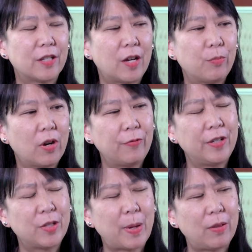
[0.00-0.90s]
a
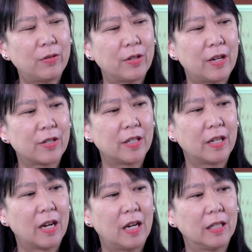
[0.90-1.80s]
nonprofit, is Palo Alto Housing
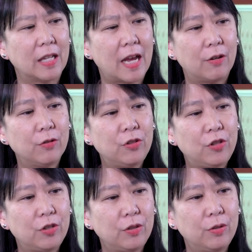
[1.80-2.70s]
allowed
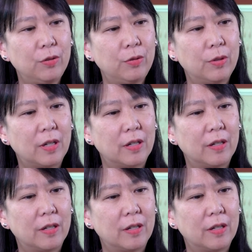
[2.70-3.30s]
to